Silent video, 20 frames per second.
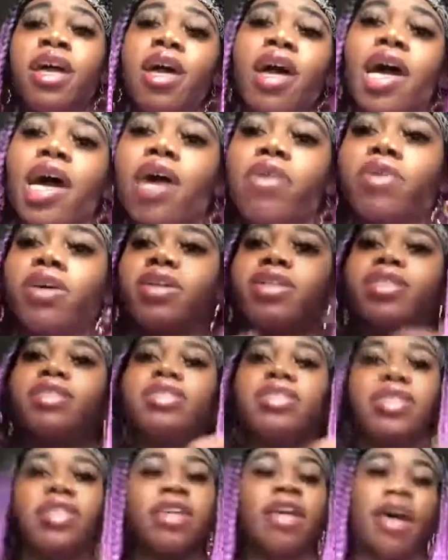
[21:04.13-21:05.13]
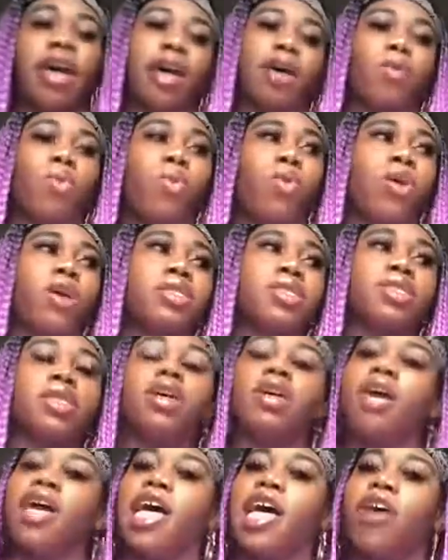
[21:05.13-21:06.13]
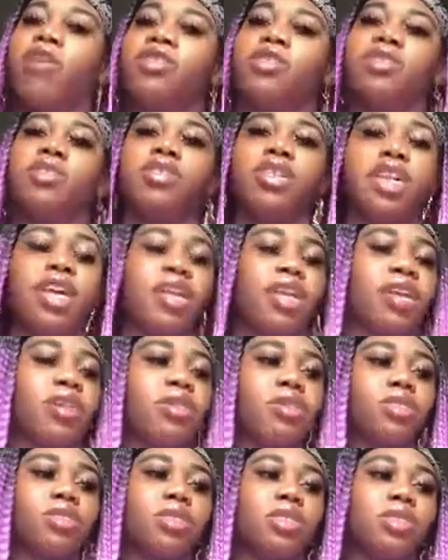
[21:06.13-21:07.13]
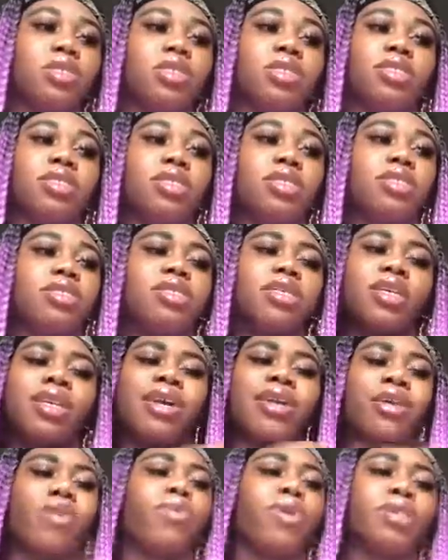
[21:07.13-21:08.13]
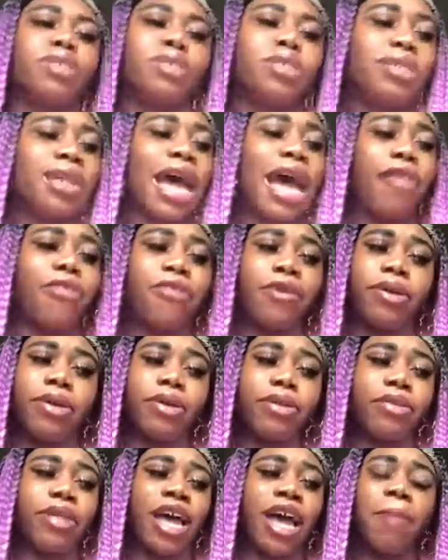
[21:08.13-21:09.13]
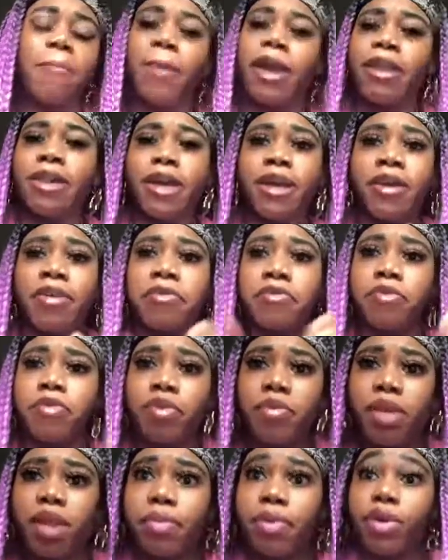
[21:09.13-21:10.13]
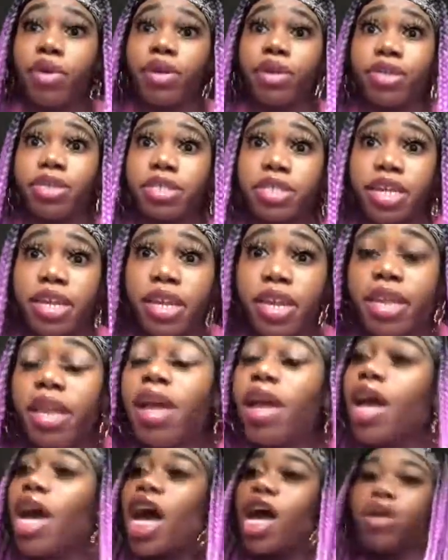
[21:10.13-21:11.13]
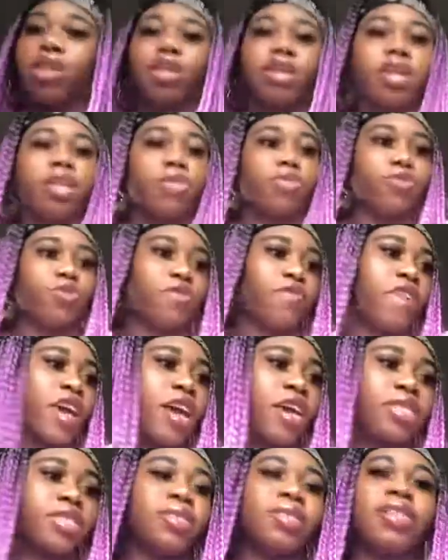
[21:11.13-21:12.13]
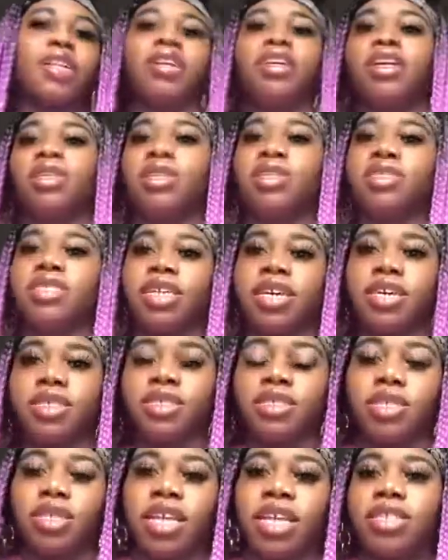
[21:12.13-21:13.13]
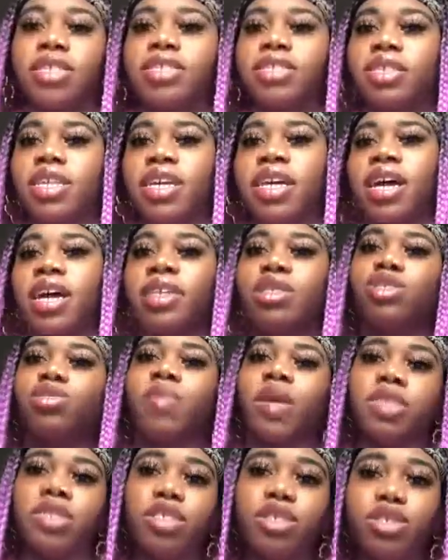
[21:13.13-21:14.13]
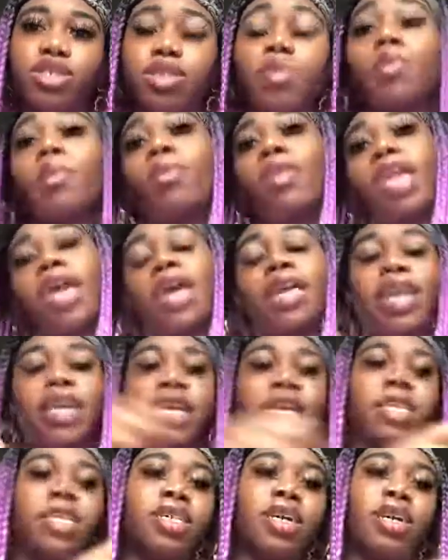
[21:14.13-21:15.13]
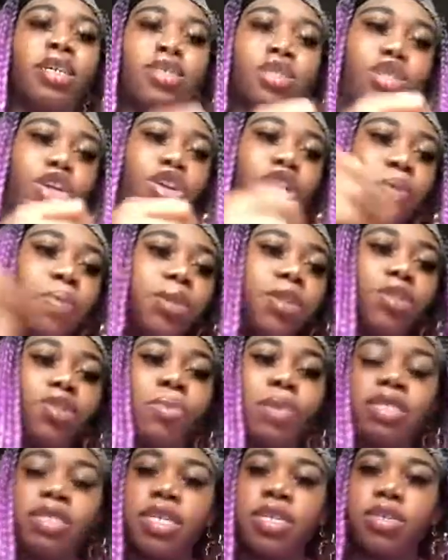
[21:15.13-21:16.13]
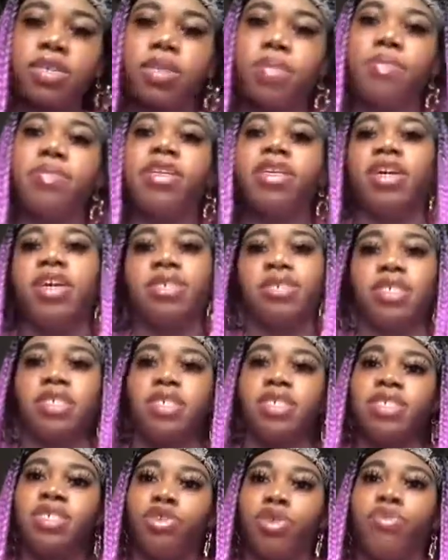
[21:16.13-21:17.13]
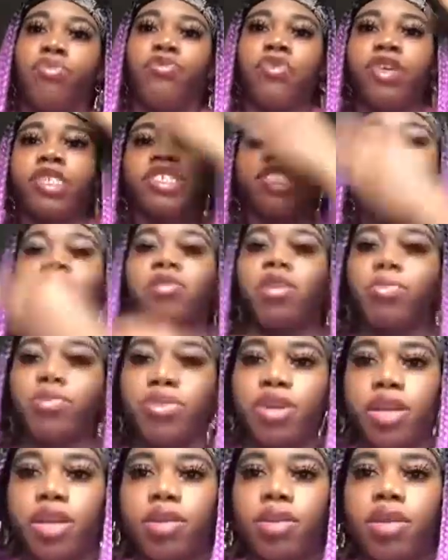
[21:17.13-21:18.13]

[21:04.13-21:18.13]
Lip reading: I'll look at the study guide once. I'll just look at it to look at a question that I think that I might not remember or understand. I'll look at it real fast, and then I'll give the test, like the study guide, to my teacher, and I get done to hurry up and do my test because it's still fresh in my brain.